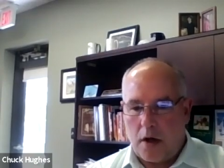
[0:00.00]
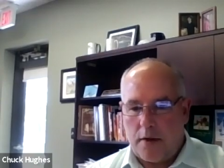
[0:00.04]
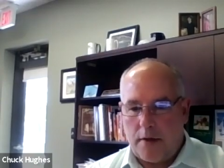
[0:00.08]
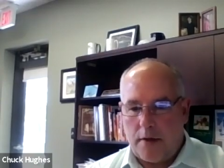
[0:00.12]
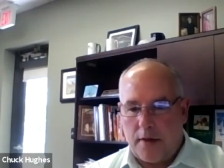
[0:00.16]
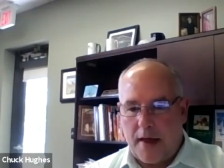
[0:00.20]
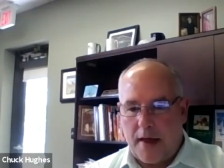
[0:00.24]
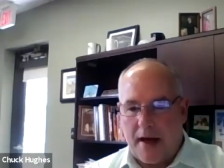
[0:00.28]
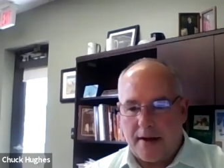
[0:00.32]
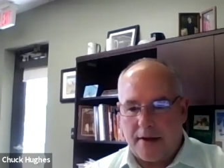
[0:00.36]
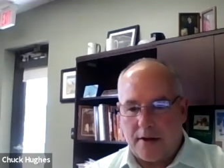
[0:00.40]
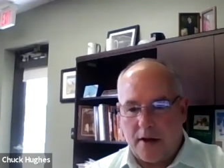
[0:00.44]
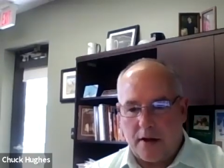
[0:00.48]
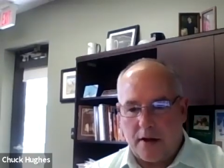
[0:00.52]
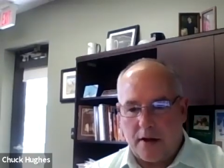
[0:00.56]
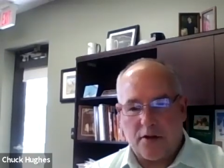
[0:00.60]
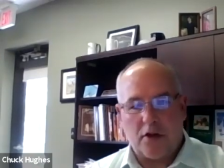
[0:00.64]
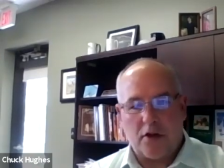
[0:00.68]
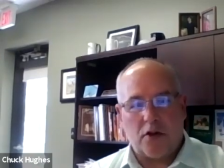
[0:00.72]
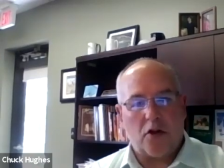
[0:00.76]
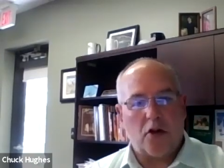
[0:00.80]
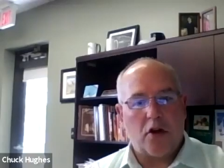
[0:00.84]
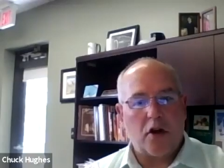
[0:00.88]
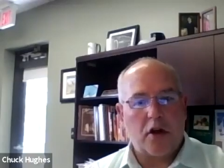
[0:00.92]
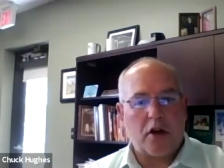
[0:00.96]
that
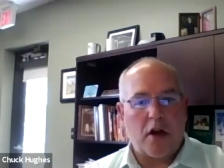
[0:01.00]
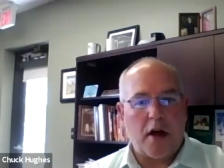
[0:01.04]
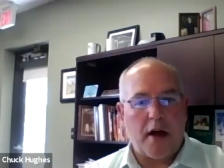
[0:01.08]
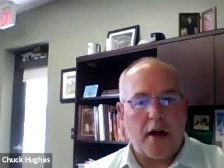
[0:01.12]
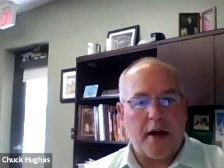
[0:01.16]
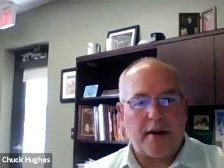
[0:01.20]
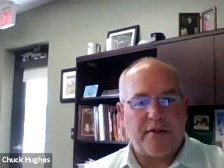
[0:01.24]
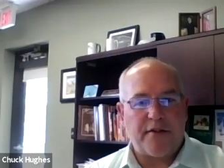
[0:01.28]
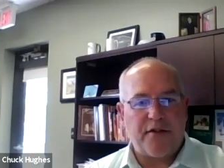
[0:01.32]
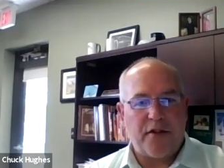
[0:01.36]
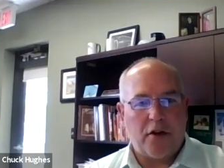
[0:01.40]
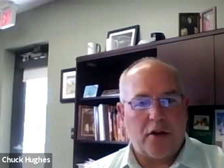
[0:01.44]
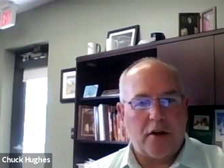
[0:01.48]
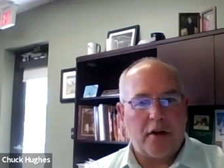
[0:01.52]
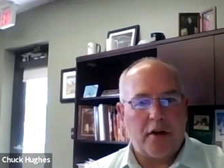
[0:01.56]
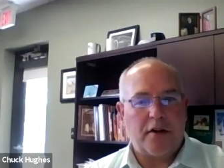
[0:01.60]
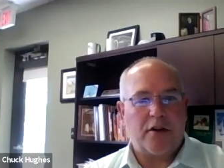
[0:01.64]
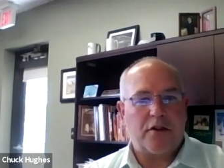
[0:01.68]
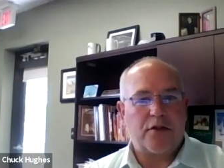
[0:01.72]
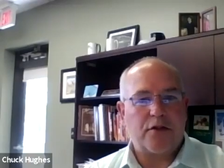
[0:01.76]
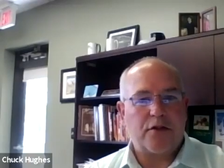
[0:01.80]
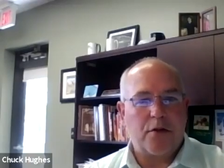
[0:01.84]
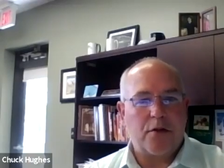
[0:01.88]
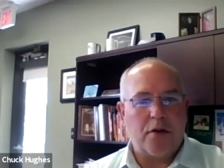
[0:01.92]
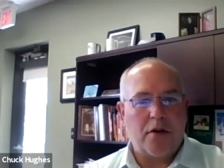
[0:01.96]
doesn't look like filling
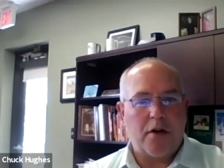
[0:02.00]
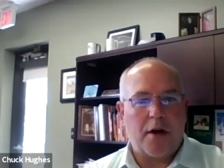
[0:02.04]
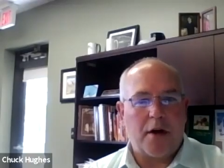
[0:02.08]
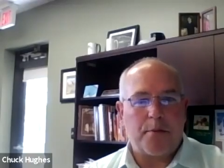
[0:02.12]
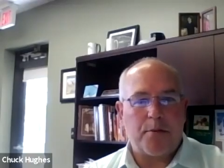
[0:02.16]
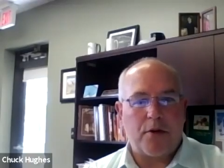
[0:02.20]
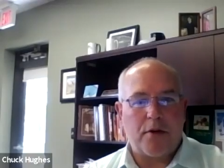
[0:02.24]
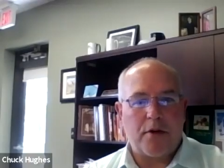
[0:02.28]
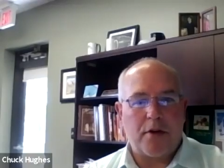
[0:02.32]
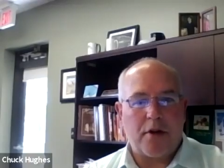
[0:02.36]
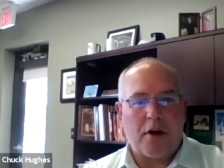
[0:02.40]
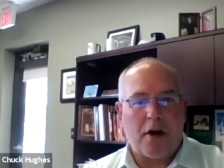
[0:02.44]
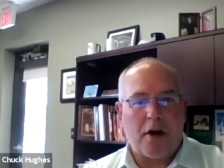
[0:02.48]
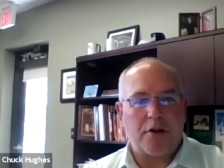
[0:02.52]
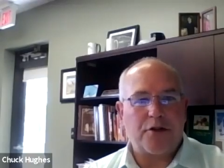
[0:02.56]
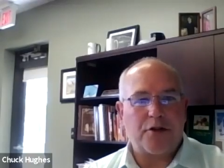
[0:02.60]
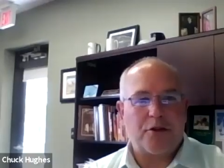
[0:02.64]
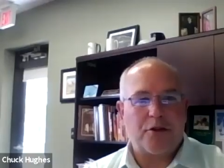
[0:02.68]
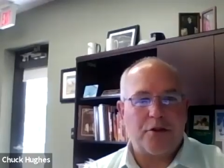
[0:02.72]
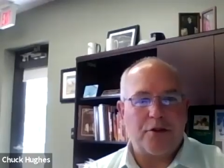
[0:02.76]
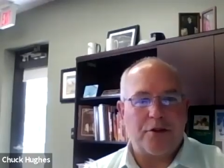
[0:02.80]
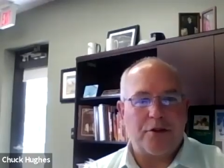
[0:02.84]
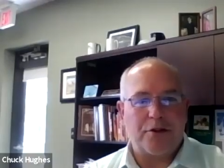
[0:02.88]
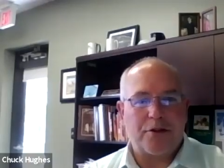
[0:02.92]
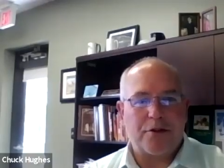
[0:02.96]
the school up with all
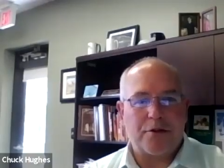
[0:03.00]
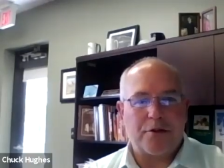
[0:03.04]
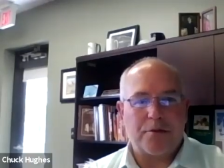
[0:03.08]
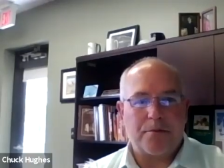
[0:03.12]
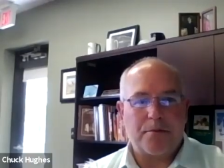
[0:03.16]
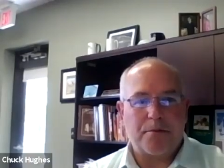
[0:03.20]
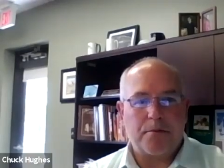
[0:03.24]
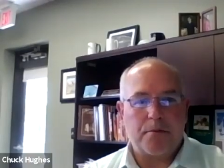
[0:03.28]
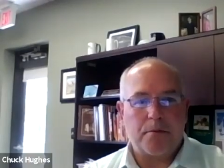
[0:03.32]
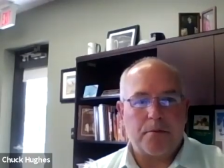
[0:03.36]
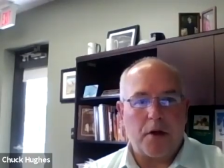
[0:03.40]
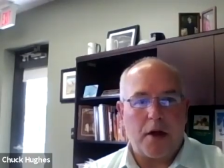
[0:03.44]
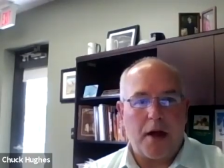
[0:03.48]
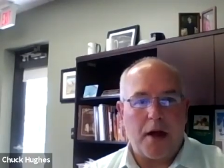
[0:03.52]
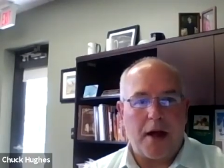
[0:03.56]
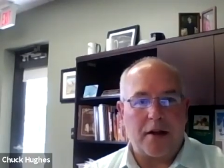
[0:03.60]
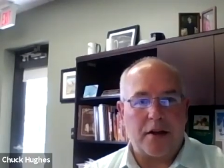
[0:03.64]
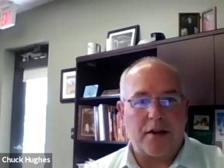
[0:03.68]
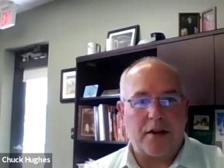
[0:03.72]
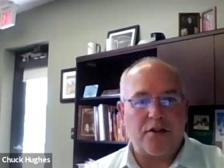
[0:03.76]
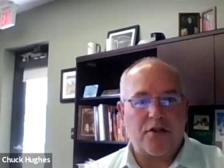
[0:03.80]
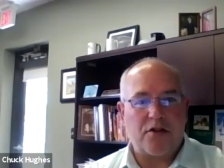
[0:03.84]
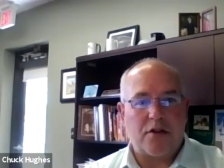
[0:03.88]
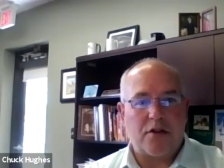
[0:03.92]
students, at least.